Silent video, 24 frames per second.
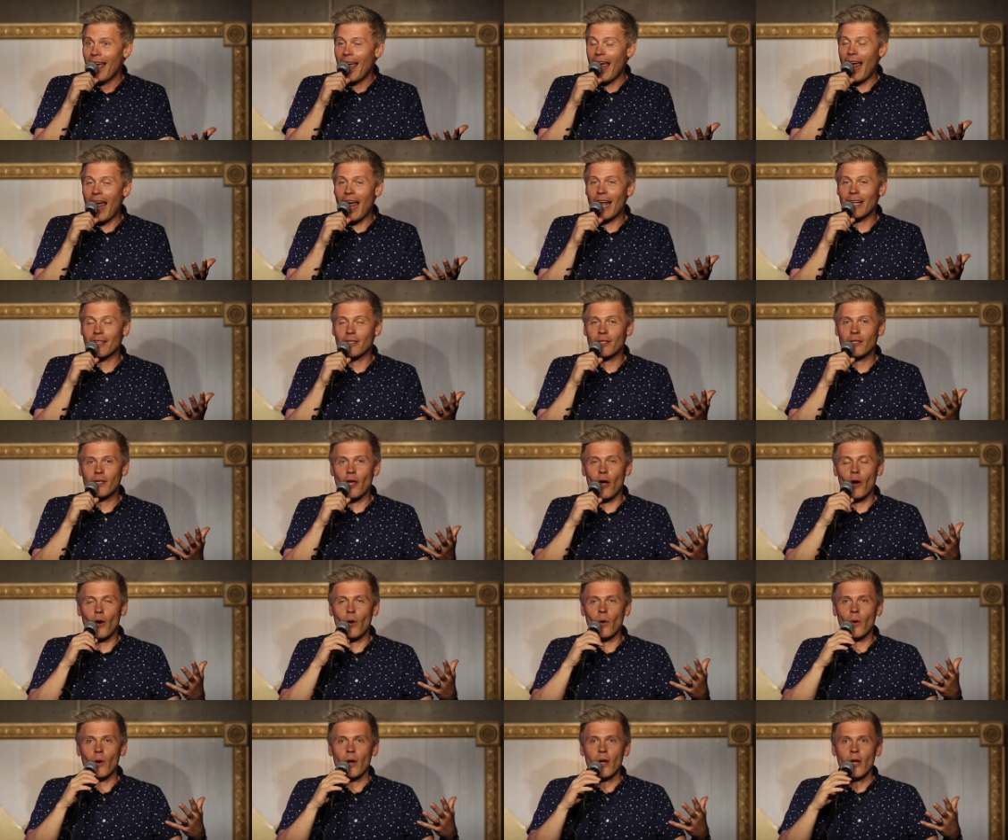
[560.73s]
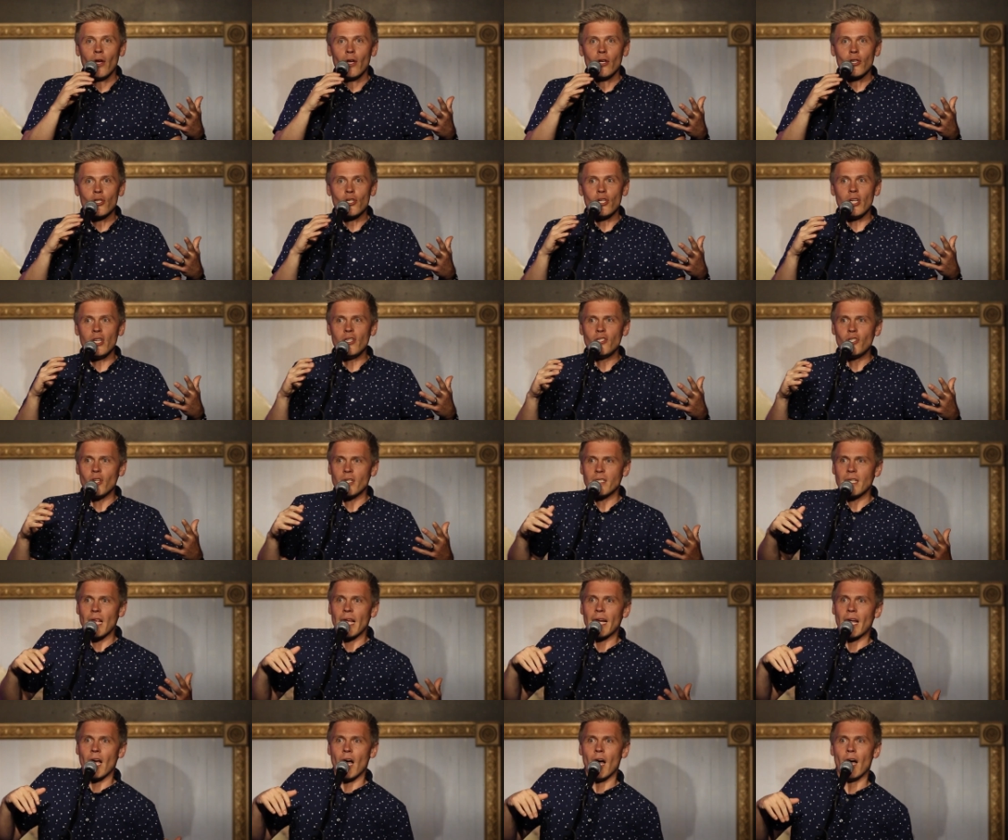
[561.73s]
And so she's just
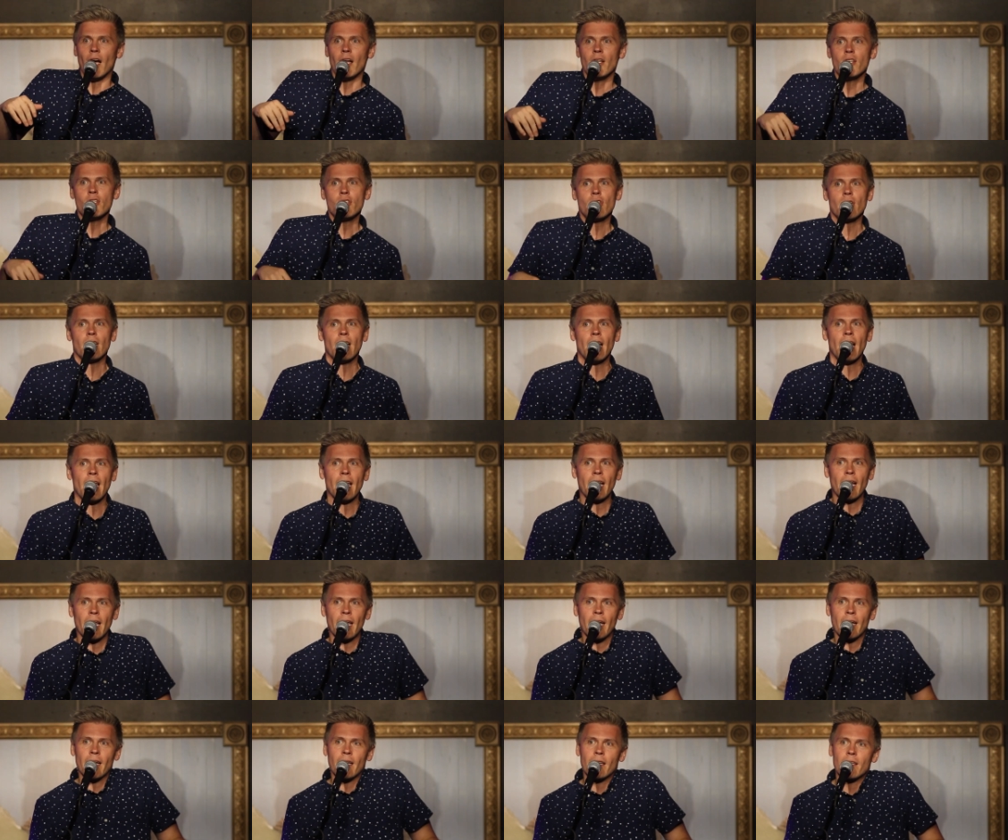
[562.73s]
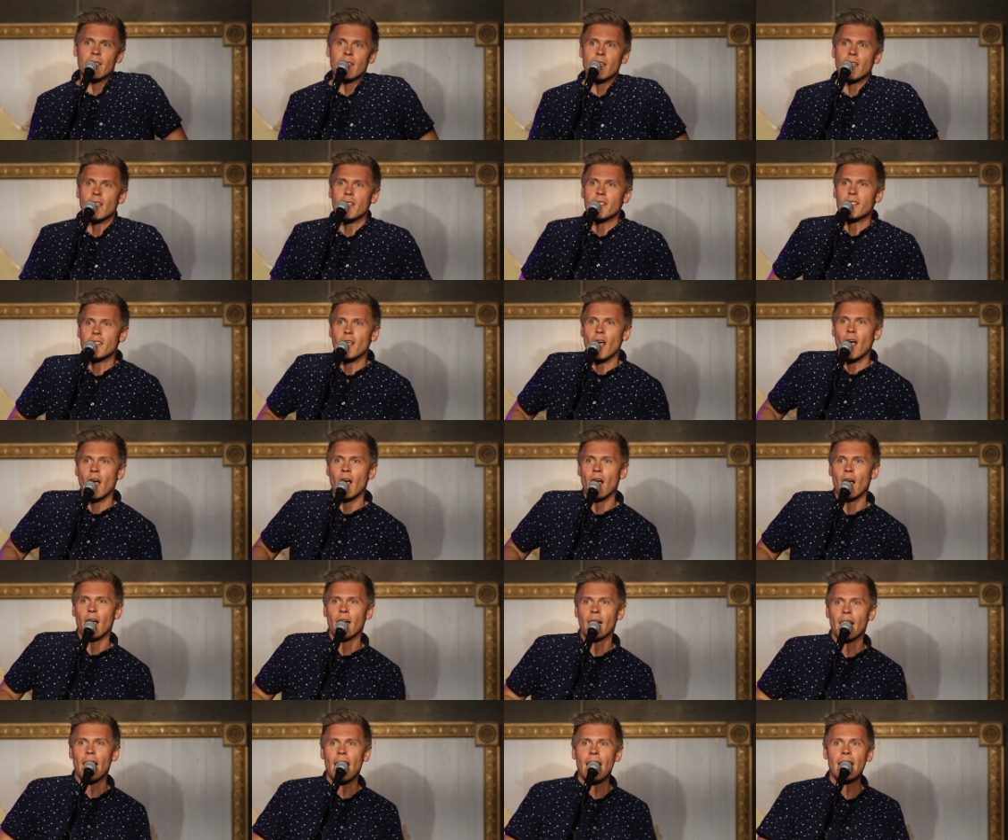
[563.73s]
like undulating to the
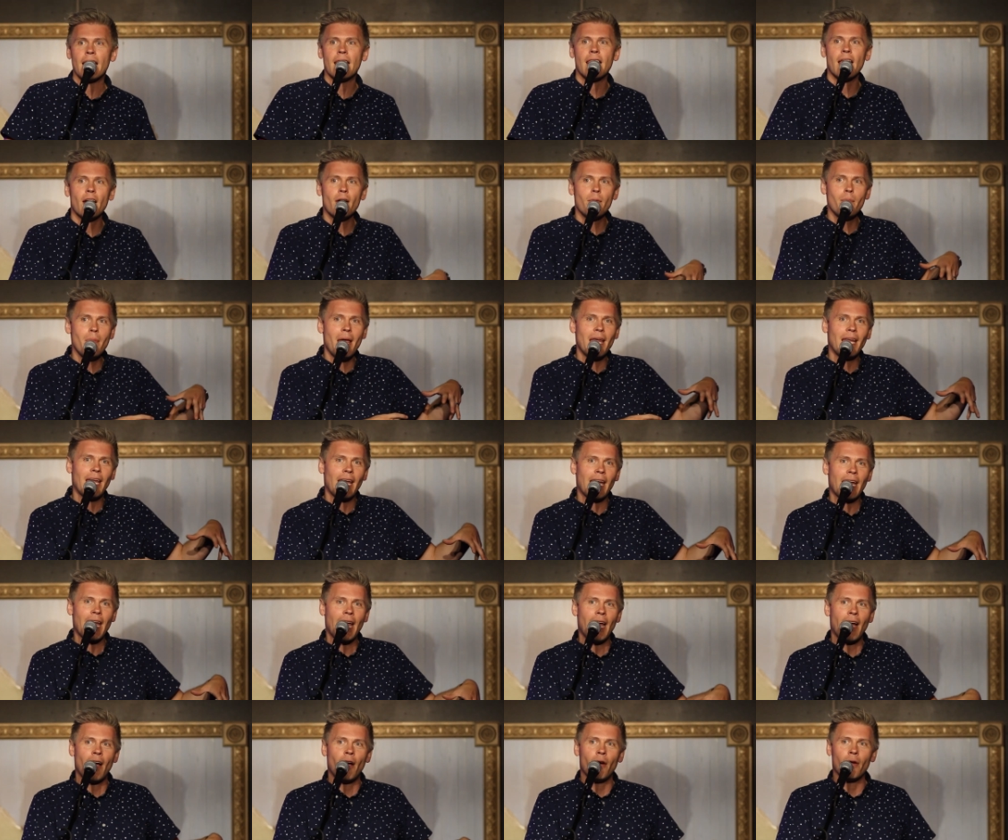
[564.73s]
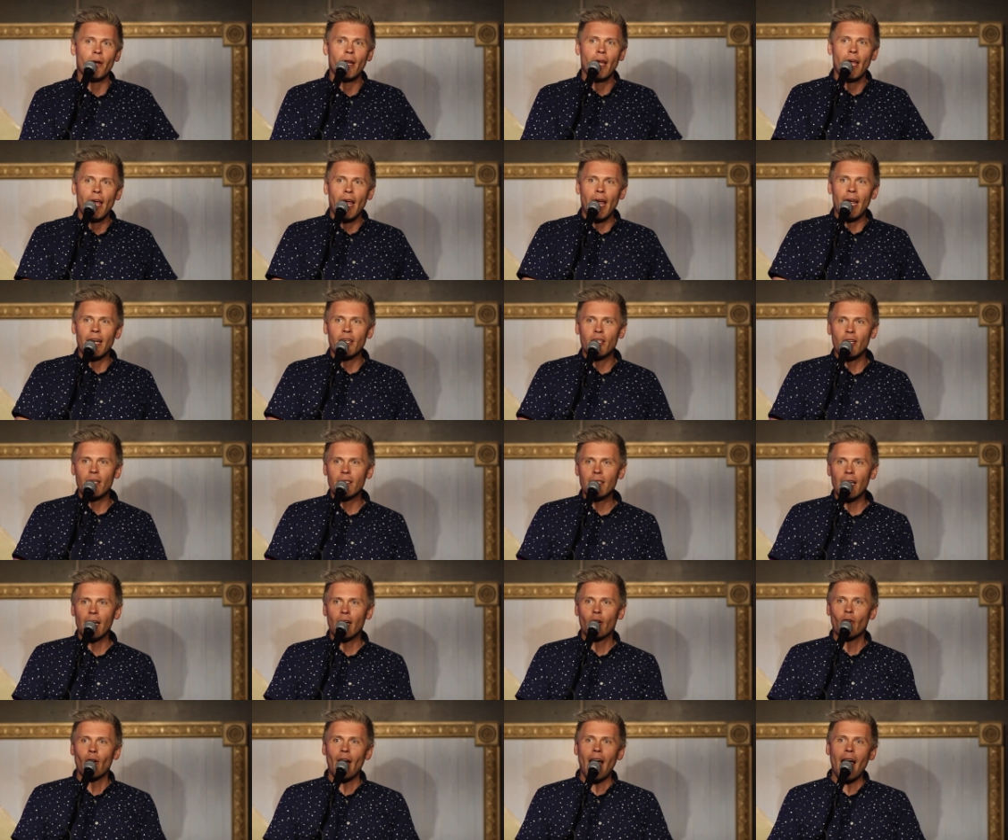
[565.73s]
song and they're making out and she's
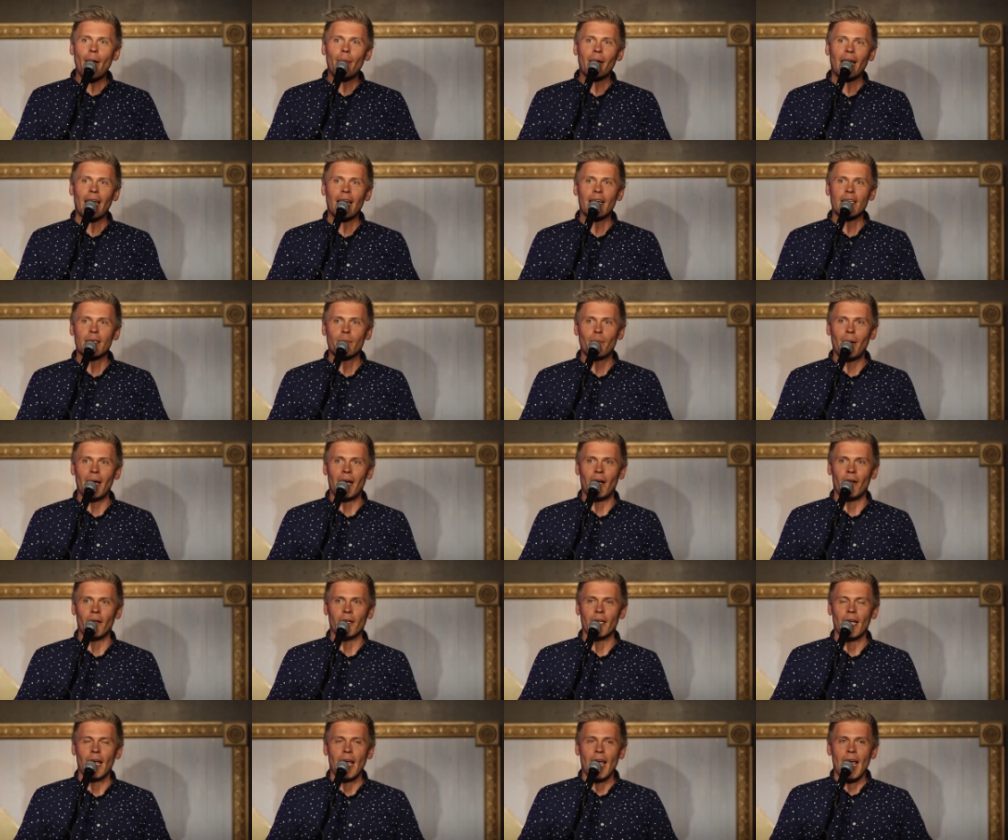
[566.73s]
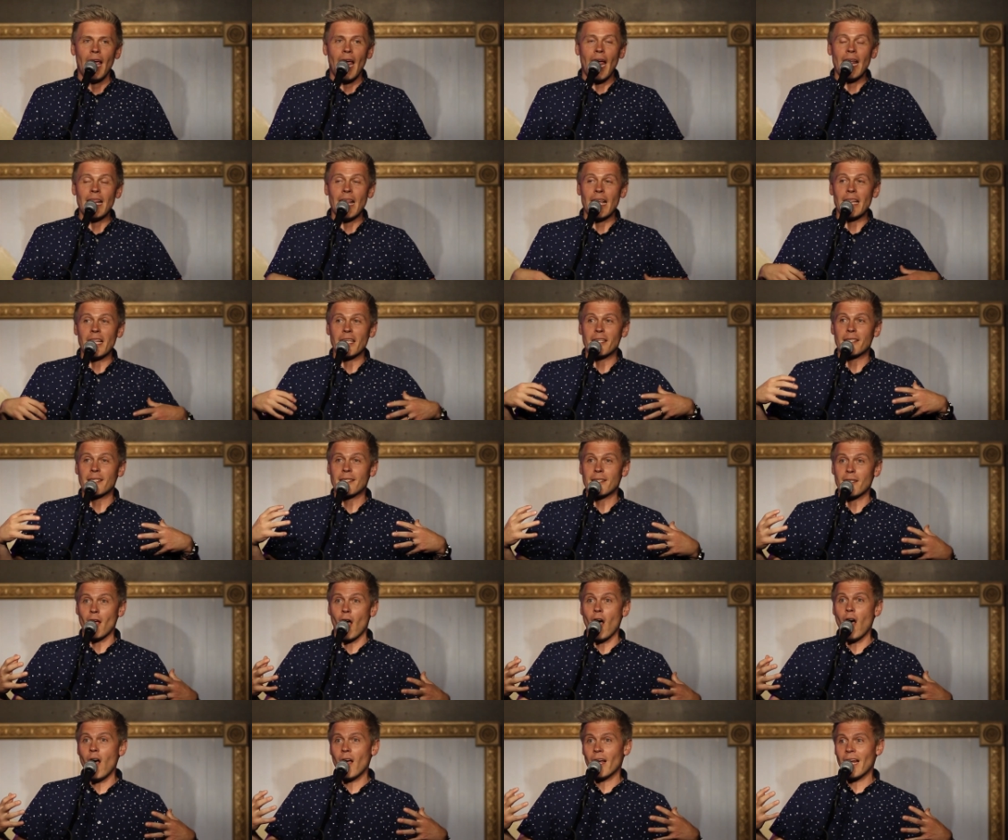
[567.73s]
like grabbing at his belt and then the
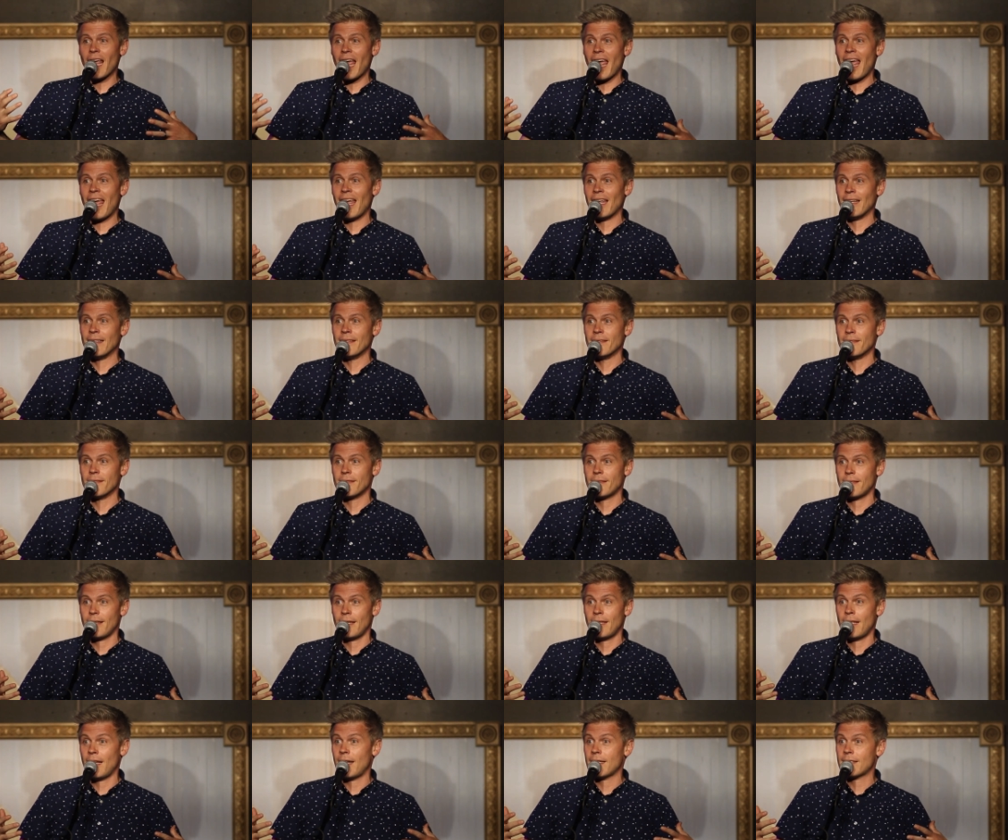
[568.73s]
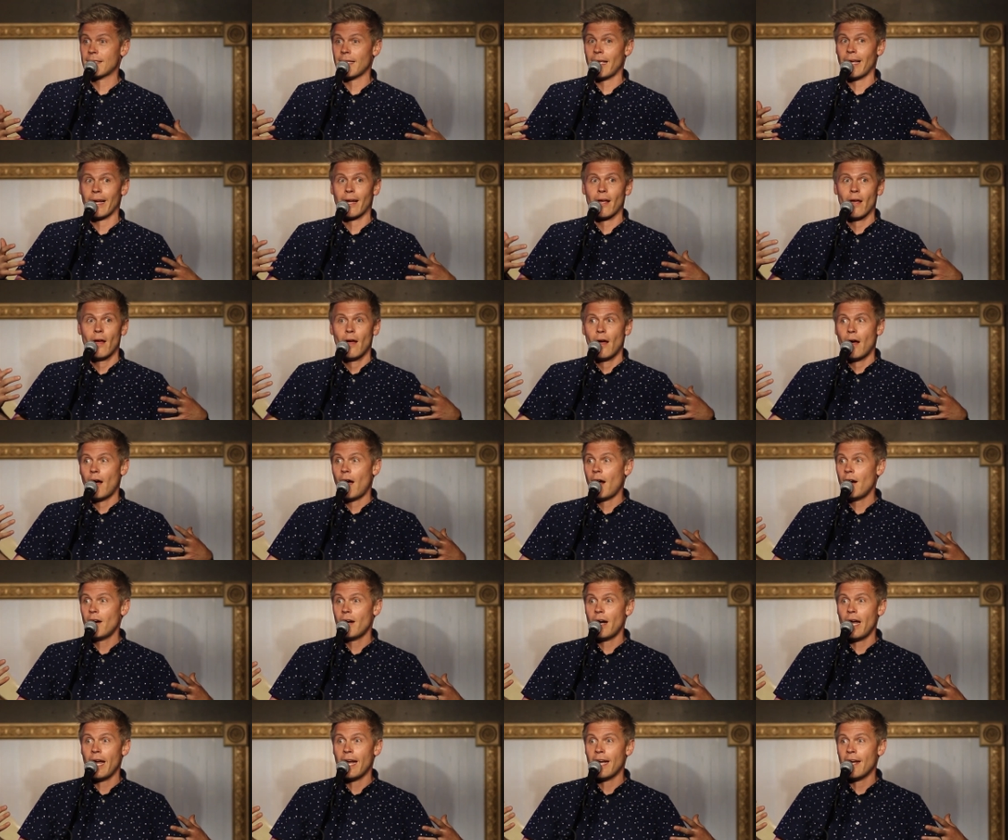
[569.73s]
song ends and then it's like, all
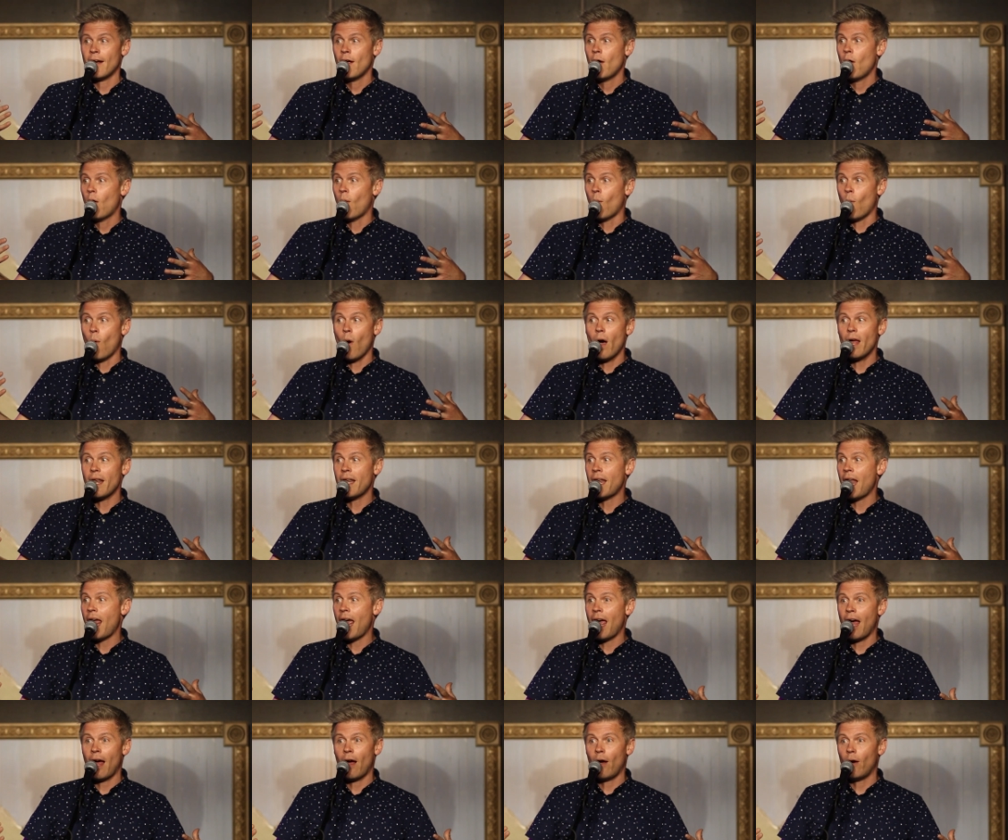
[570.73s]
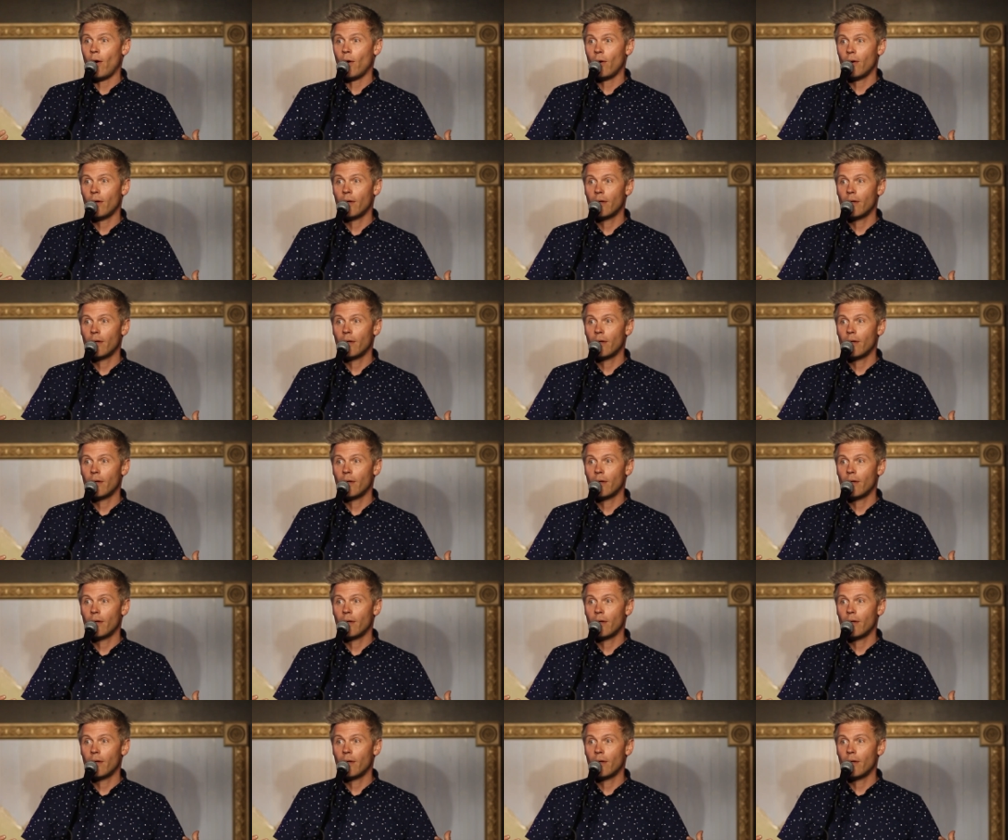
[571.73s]
right, what now?